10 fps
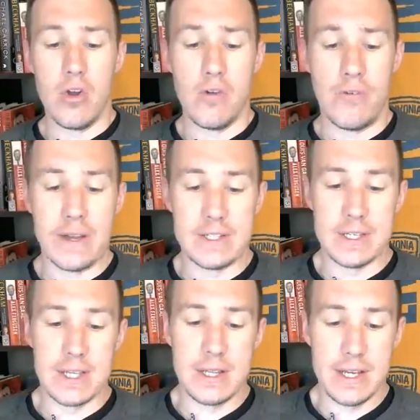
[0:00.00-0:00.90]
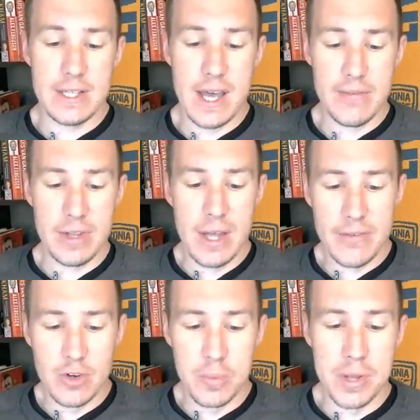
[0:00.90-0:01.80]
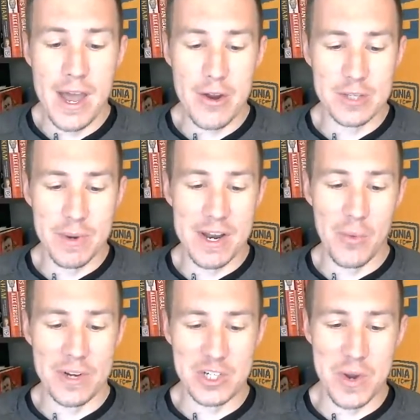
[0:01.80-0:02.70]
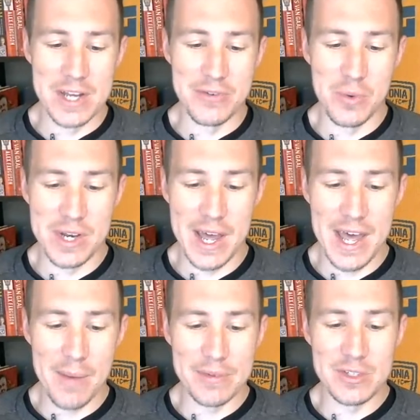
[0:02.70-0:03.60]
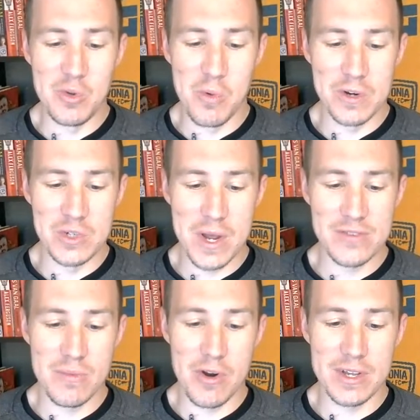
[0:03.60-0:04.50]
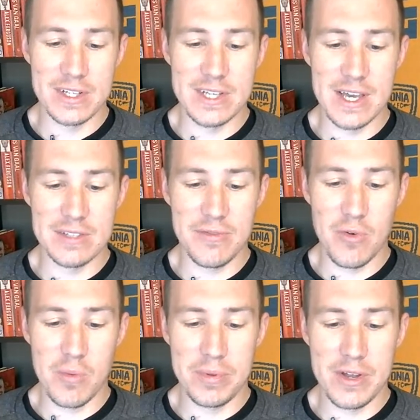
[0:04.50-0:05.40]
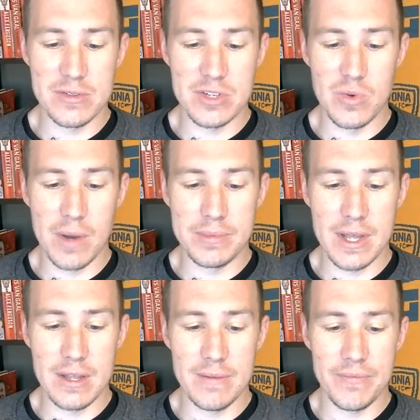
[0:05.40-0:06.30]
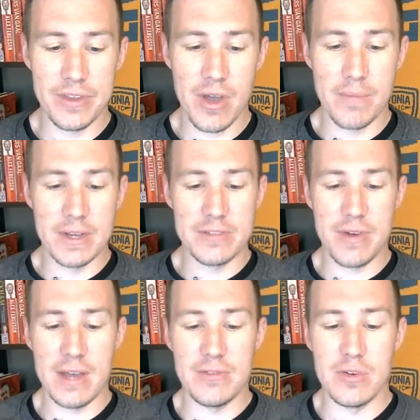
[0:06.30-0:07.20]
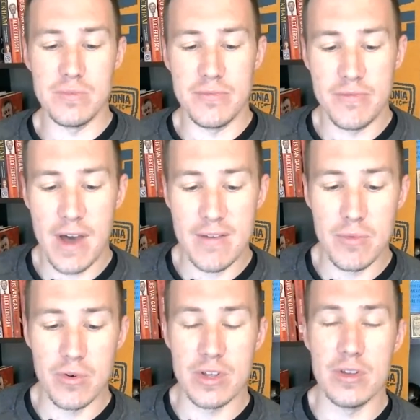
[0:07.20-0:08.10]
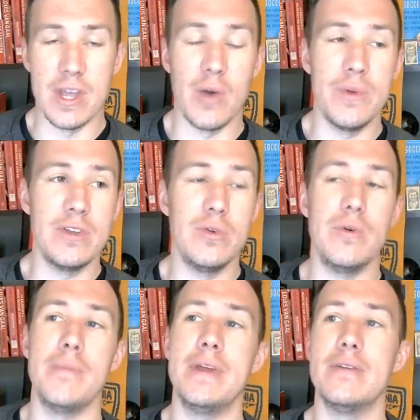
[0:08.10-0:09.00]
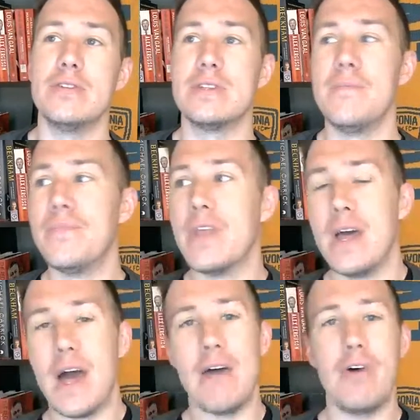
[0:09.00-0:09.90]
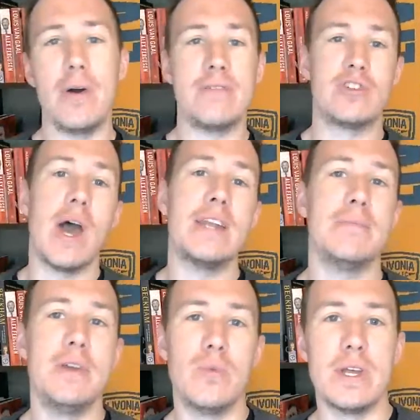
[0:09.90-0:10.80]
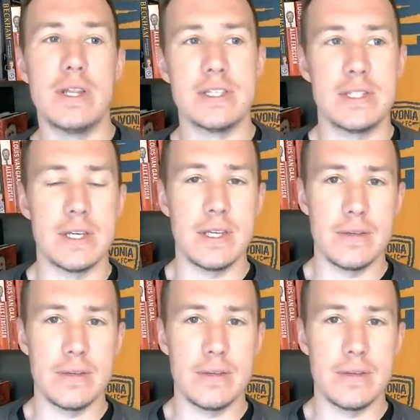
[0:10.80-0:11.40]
Fane says, I like to have 11 new players, but in one transfer will not happen. 2 more transfer markets, yes. 4 players, new update. Come next 5 years, 5 more. Yeah, we do. I mean, I've tried to be realistic.